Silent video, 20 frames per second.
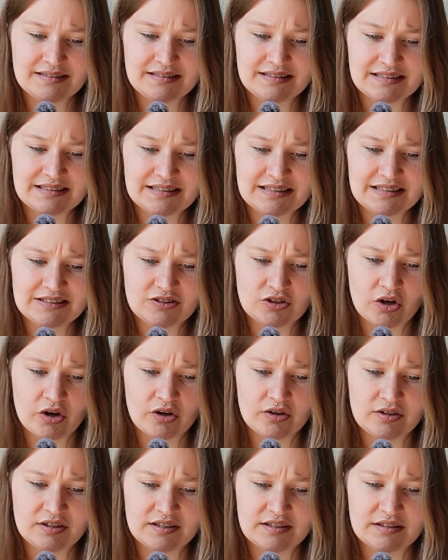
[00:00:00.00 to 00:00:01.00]
D
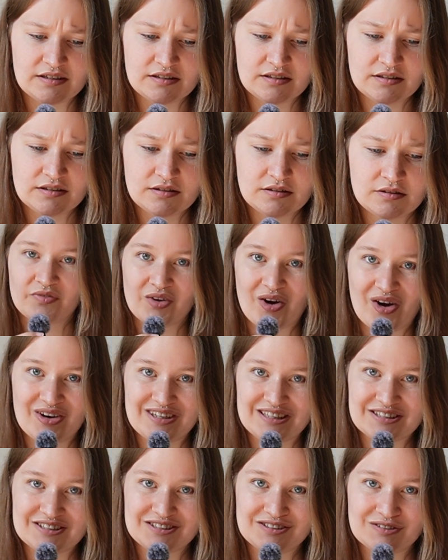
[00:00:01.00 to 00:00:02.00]
Dodding on
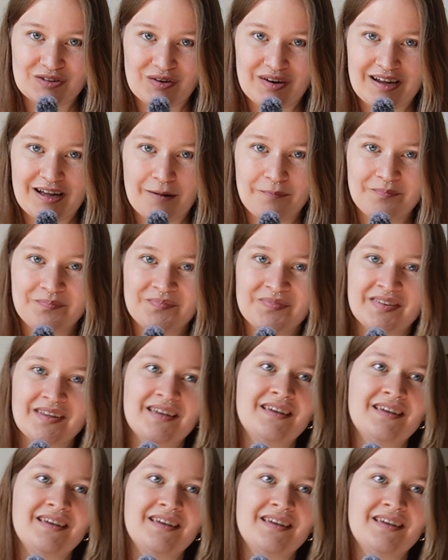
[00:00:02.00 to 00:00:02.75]
Instagram.